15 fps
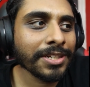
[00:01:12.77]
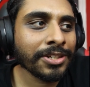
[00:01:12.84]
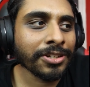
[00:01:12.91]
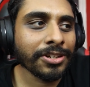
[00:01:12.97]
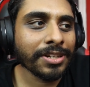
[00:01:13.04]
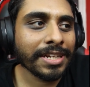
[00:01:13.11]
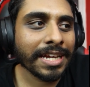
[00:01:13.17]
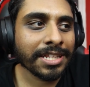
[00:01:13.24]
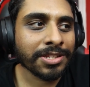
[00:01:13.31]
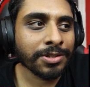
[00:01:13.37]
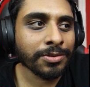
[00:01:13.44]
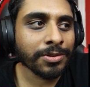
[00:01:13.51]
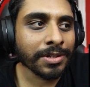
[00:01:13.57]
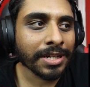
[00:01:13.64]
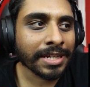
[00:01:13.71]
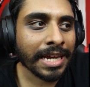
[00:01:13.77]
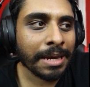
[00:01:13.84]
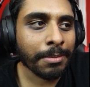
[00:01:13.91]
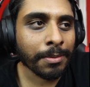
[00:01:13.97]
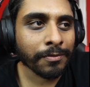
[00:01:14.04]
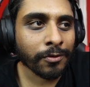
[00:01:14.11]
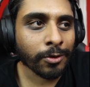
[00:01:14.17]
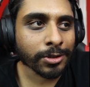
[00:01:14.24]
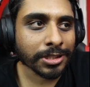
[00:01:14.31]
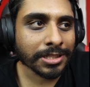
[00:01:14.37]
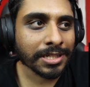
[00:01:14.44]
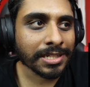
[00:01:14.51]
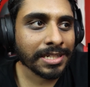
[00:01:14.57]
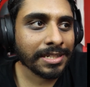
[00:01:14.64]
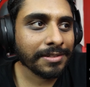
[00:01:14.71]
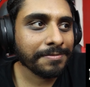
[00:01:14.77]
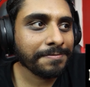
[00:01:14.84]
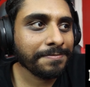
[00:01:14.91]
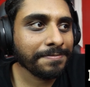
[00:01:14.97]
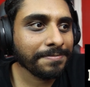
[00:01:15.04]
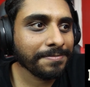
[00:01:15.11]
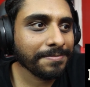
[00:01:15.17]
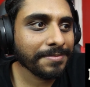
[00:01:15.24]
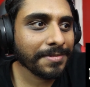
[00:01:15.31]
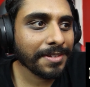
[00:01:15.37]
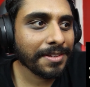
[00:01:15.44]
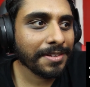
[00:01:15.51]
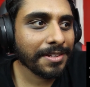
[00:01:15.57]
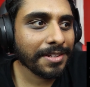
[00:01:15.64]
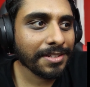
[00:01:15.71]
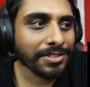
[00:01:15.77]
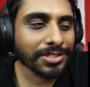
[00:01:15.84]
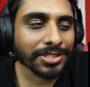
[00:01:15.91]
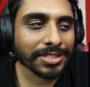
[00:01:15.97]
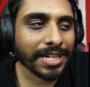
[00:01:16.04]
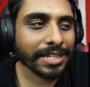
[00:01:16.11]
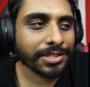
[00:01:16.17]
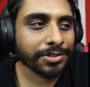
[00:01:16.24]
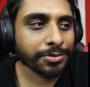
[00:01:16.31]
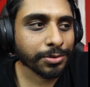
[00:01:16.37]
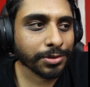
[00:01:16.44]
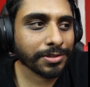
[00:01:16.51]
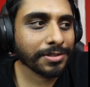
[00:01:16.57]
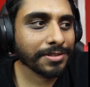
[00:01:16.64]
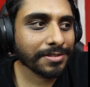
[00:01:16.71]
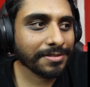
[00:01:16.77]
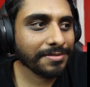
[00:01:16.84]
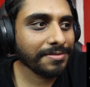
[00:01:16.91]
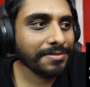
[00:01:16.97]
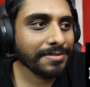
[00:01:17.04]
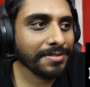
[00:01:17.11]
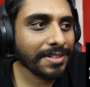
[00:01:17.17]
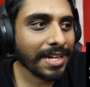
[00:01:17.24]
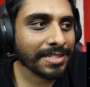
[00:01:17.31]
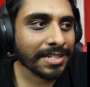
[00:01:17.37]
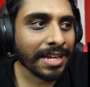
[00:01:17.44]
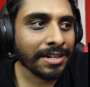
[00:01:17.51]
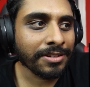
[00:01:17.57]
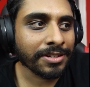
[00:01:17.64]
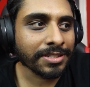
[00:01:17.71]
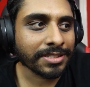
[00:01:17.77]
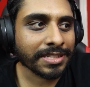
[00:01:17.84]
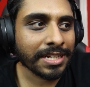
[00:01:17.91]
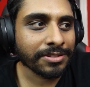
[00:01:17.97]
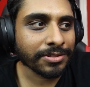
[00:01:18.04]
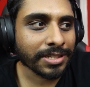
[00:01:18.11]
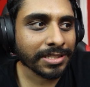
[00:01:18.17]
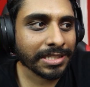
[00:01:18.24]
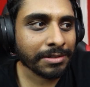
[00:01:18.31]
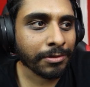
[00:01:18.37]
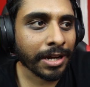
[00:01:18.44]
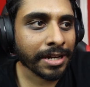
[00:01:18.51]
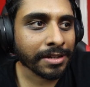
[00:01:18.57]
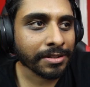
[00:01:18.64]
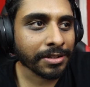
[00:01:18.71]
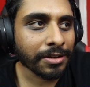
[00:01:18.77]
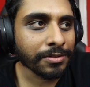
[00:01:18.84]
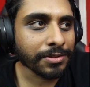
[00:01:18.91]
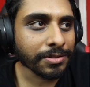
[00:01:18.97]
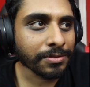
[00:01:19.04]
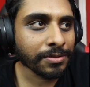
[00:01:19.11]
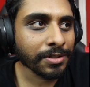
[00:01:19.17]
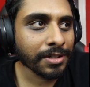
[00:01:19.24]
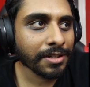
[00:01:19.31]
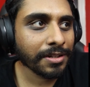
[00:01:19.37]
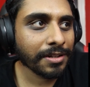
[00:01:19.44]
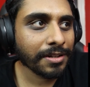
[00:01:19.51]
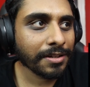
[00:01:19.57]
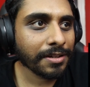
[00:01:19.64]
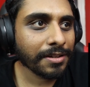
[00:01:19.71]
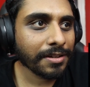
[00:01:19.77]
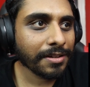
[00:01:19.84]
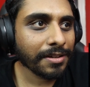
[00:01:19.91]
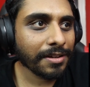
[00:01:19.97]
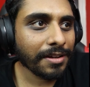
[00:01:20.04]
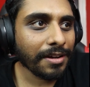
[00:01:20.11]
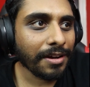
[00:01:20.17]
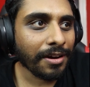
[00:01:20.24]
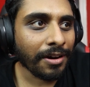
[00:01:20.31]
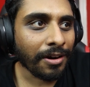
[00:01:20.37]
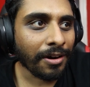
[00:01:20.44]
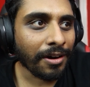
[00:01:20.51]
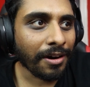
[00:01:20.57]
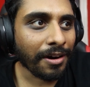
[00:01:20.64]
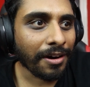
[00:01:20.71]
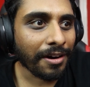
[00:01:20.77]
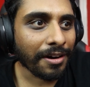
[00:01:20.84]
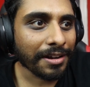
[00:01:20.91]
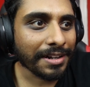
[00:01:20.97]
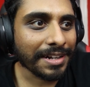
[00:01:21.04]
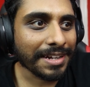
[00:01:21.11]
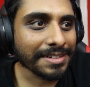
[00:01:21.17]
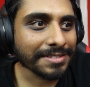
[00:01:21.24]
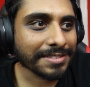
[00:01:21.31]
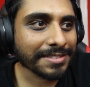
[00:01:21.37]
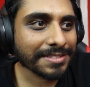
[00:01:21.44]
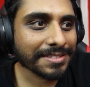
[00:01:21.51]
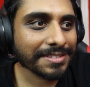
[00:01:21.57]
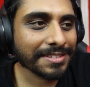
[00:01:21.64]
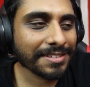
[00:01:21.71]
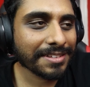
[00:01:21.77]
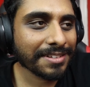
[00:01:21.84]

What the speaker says: Couldn't get to a game, unfortunately. Just schedules. Had to like look at schedules and see what I could go to. Oh, nice.